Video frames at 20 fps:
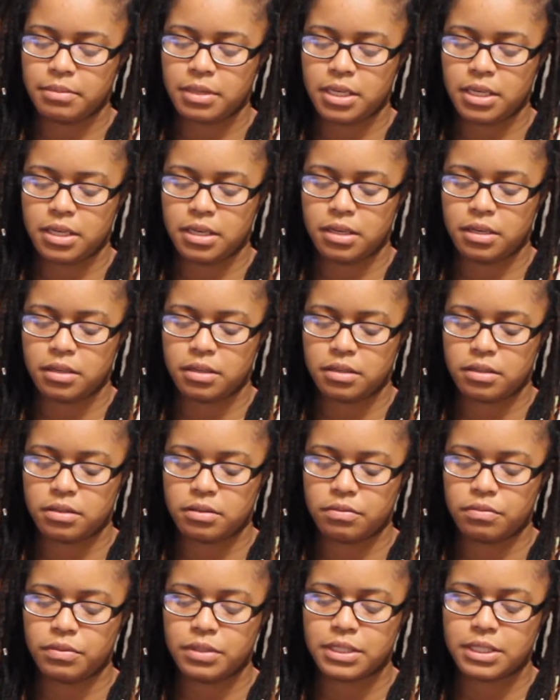me
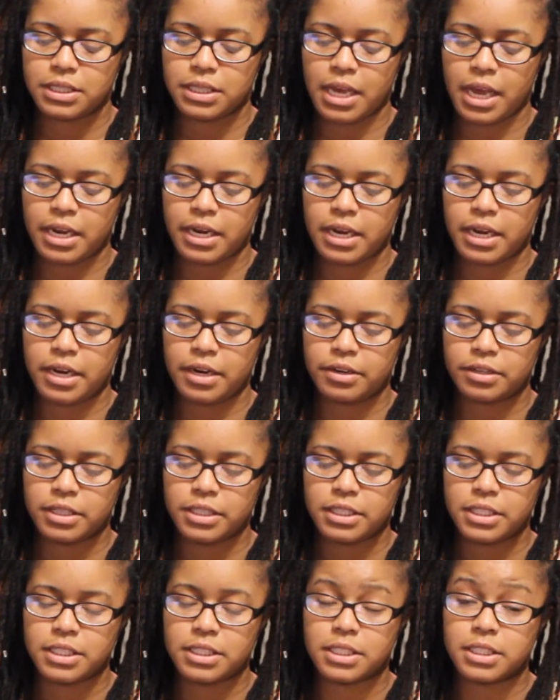what kind of hair
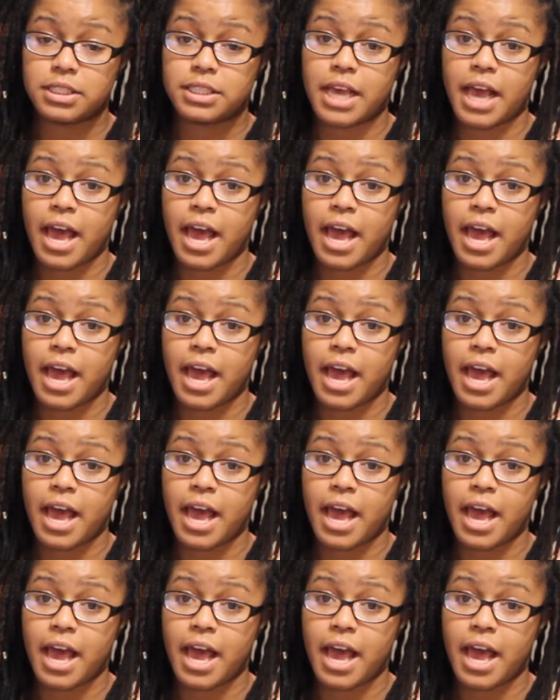this is. It's